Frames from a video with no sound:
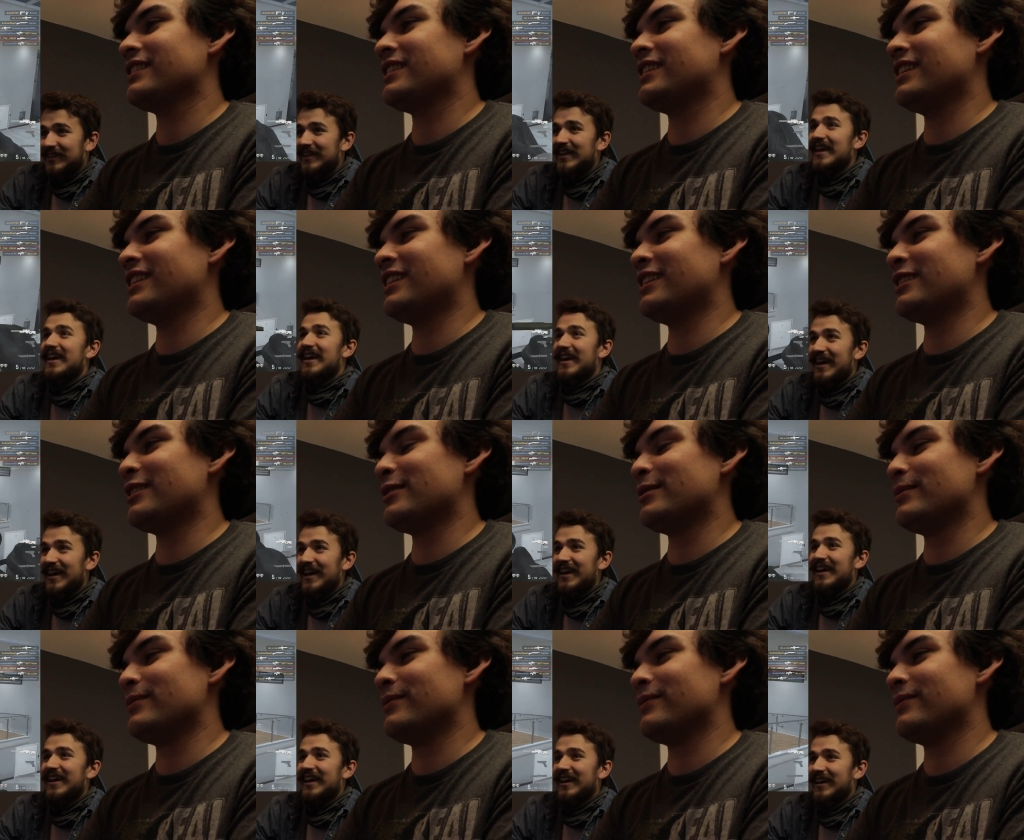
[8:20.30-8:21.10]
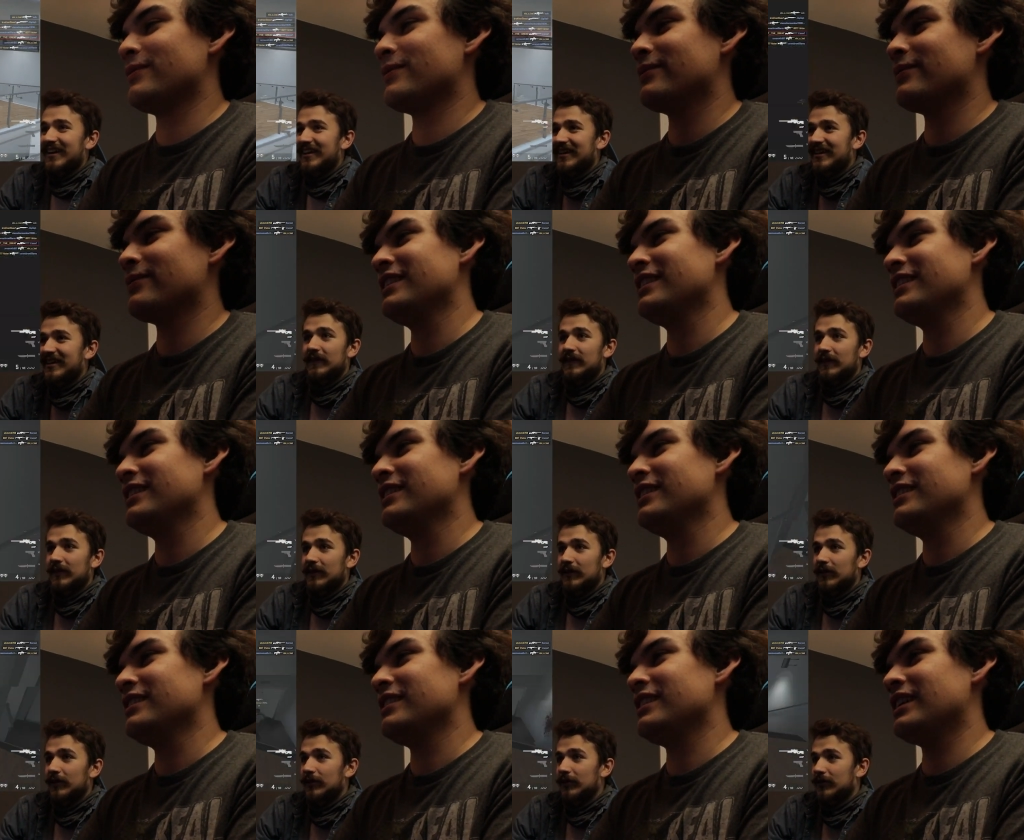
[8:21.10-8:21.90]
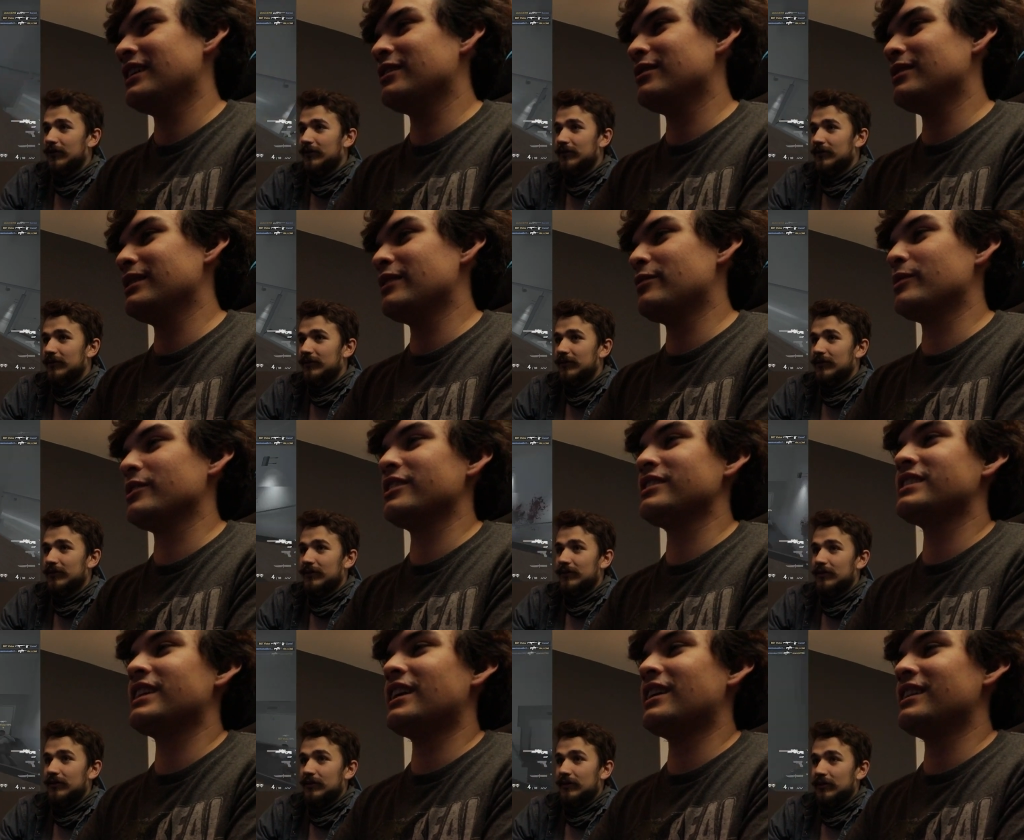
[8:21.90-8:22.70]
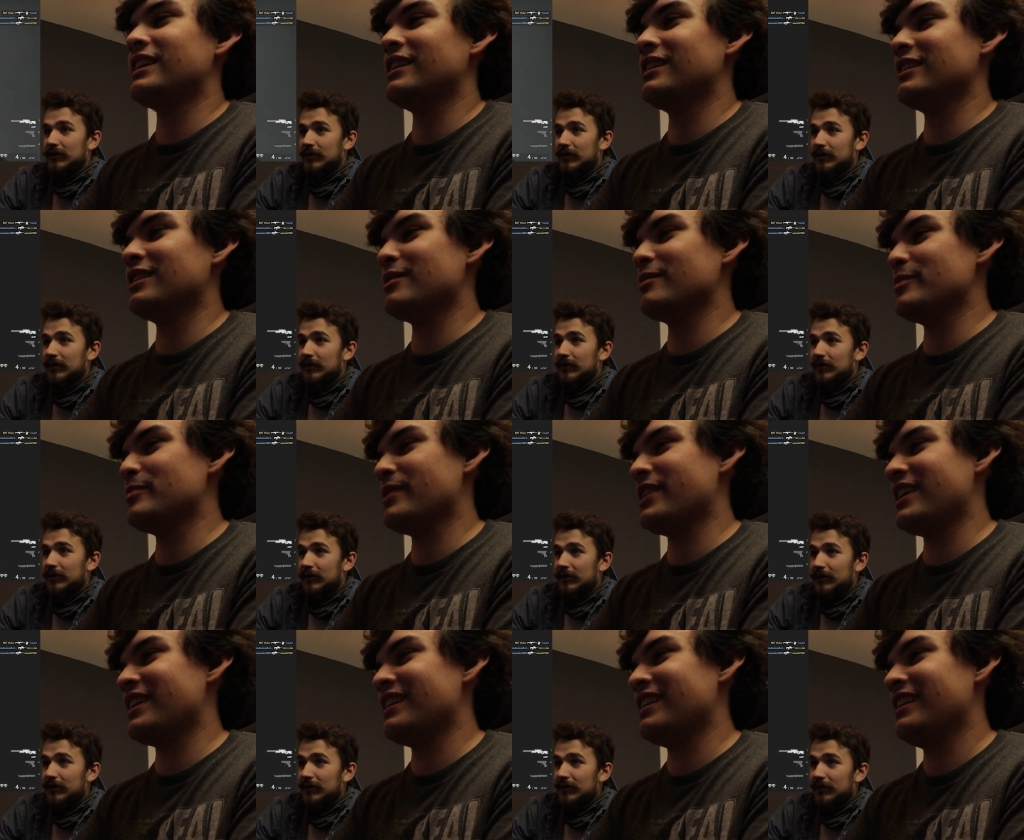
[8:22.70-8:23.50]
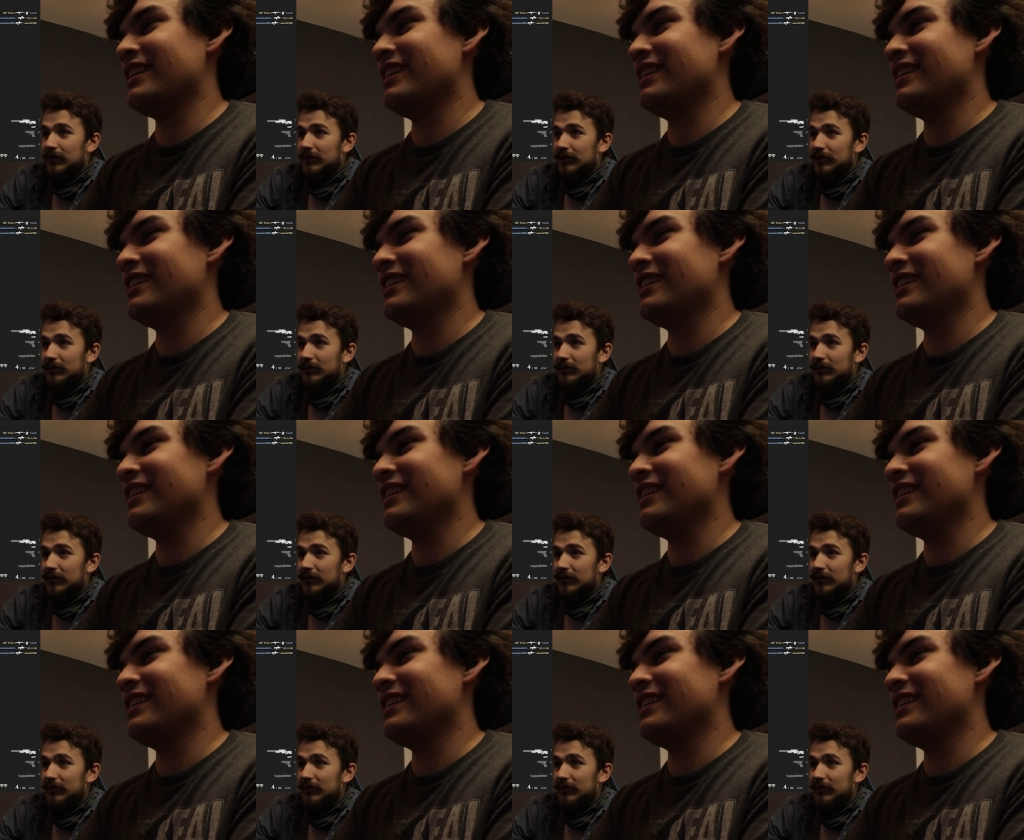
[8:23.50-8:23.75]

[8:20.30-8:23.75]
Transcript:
Speaker 1: Yeah. Got him. Oh. You had to go left There's a guy on the helicopter pad.